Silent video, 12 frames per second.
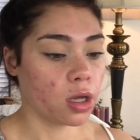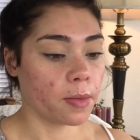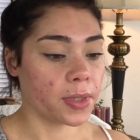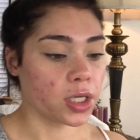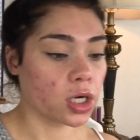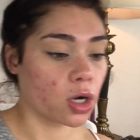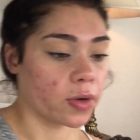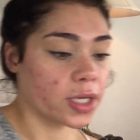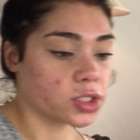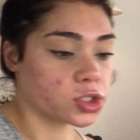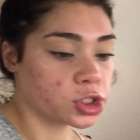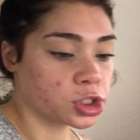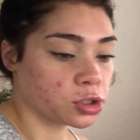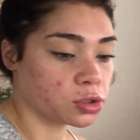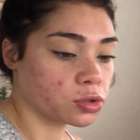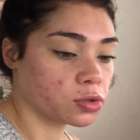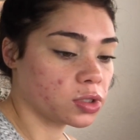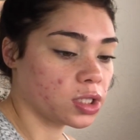I'm gonna go
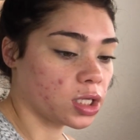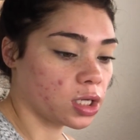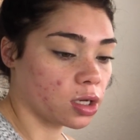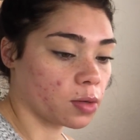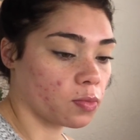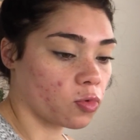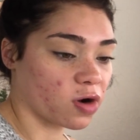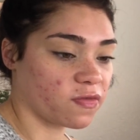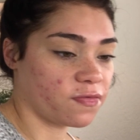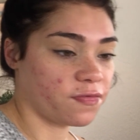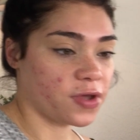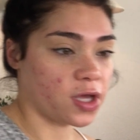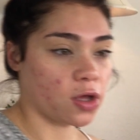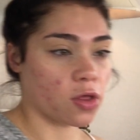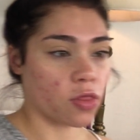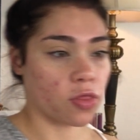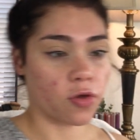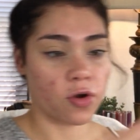into the
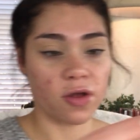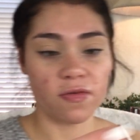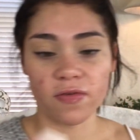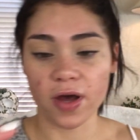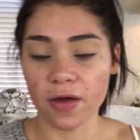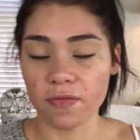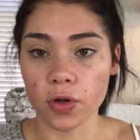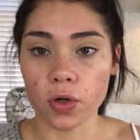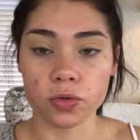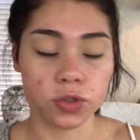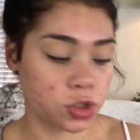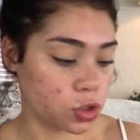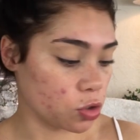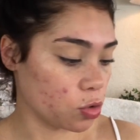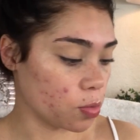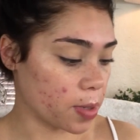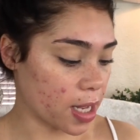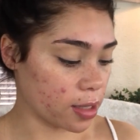Morphe
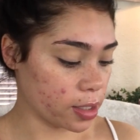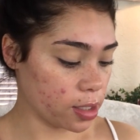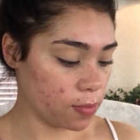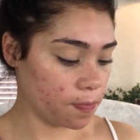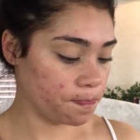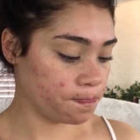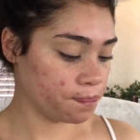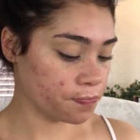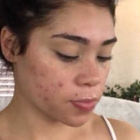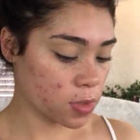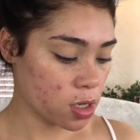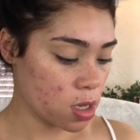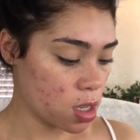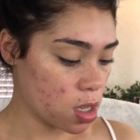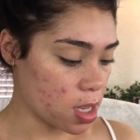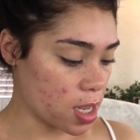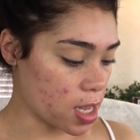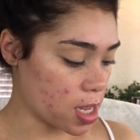3502 palette,
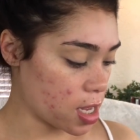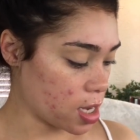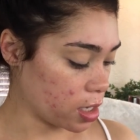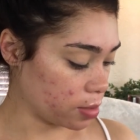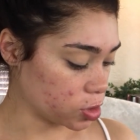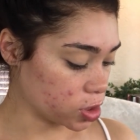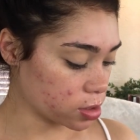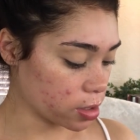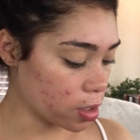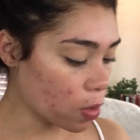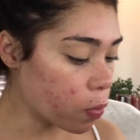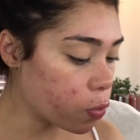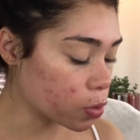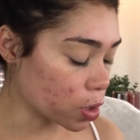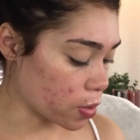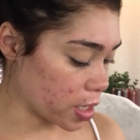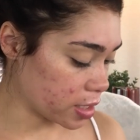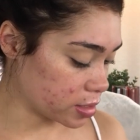and I'm just gonna
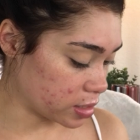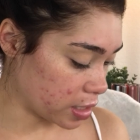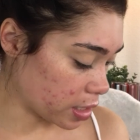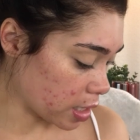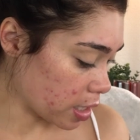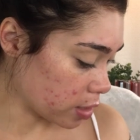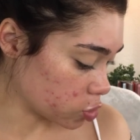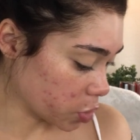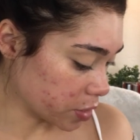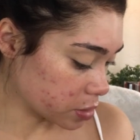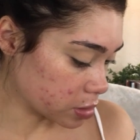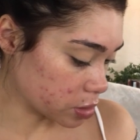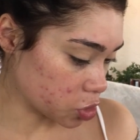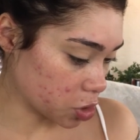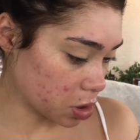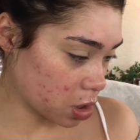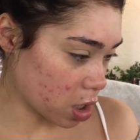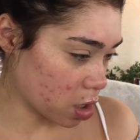go ahead and take a
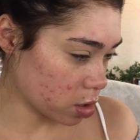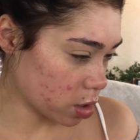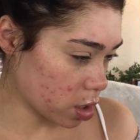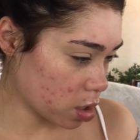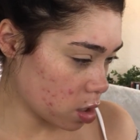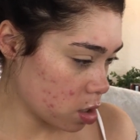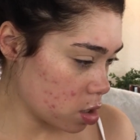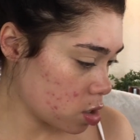transition color.